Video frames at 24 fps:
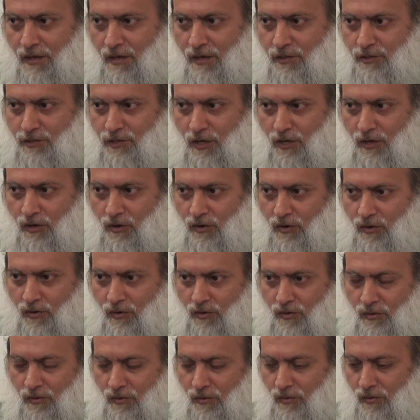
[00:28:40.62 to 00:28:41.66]
And
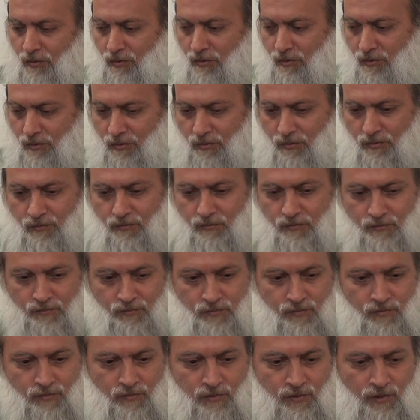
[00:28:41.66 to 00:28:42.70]
so
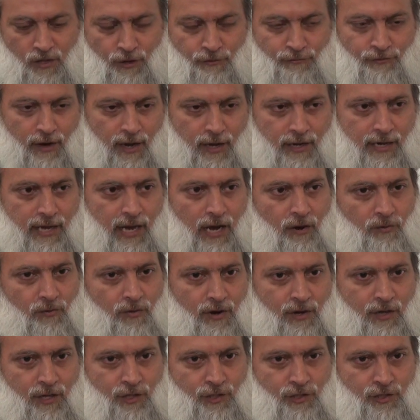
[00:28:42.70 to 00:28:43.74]
they find out
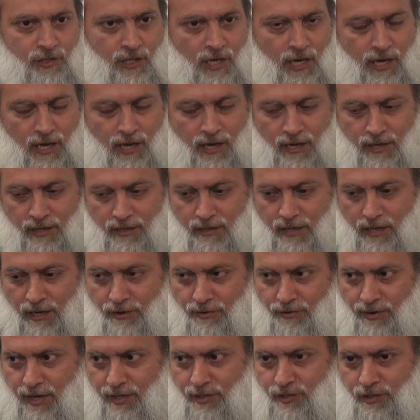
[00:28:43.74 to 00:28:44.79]
where he's staying, they
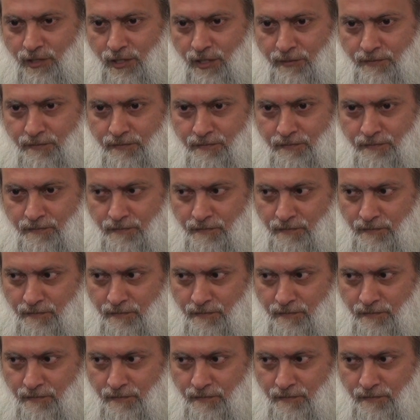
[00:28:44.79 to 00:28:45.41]
arrest him,